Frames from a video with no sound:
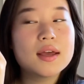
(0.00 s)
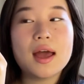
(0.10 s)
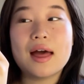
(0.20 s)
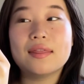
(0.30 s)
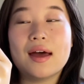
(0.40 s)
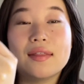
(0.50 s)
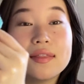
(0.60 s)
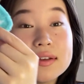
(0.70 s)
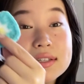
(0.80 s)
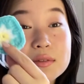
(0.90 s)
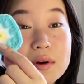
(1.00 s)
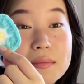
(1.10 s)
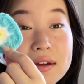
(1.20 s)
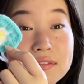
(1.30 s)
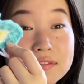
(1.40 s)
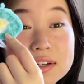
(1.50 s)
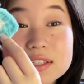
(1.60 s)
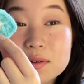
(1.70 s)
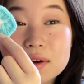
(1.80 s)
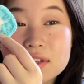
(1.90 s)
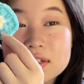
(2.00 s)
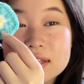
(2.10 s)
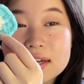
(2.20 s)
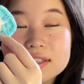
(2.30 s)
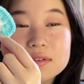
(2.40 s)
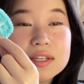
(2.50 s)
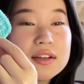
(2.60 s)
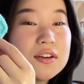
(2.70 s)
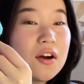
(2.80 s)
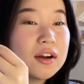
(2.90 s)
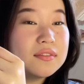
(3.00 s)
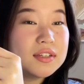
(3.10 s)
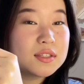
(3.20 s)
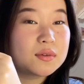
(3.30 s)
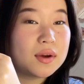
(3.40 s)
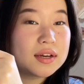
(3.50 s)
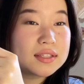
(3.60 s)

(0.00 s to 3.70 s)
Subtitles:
And then this is what my first square looked like. So it's like not even a square, it's